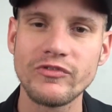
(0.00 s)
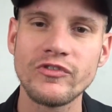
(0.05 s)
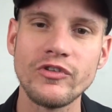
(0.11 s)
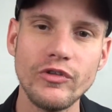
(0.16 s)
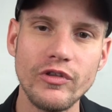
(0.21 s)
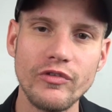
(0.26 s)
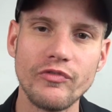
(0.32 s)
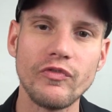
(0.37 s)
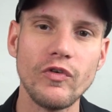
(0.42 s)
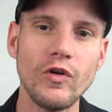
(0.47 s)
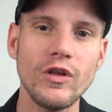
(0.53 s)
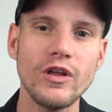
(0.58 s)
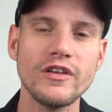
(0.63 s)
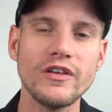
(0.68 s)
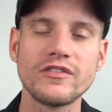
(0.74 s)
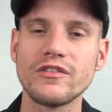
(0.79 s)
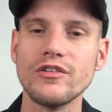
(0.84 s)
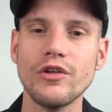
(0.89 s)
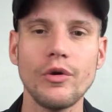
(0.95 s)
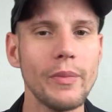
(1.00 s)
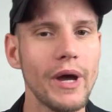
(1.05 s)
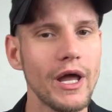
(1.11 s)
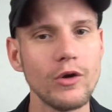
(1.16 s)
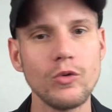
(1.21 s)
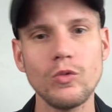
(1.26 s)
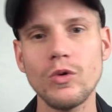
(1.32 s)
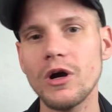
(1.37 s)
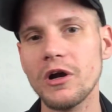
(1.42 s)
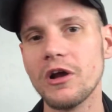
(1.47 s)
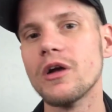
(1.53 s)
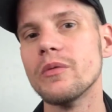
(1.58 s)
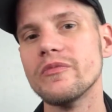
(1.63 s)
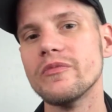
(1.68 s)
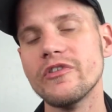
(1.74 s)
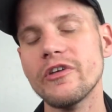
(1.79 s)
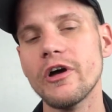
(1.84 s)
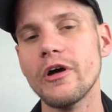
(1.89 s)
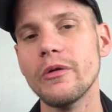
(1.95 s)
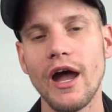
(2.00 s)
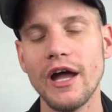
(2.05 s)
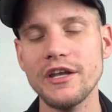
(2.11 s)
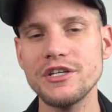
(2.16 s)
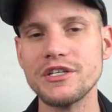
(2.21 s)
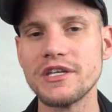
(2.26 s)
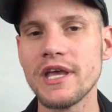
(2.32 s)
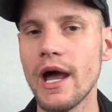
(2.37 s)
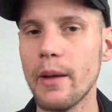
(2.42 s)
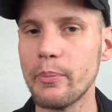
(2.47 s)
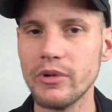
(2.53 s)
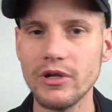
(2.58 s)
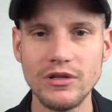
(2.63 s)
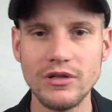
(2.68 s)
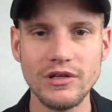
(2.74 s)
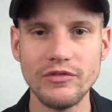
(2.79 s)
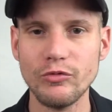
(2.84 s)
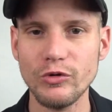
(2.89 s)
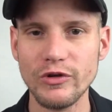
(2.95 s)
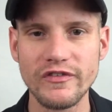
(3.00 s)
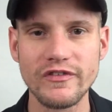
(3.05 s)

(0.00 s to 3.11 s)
to the fullest no matter what comes up. I just happen to live with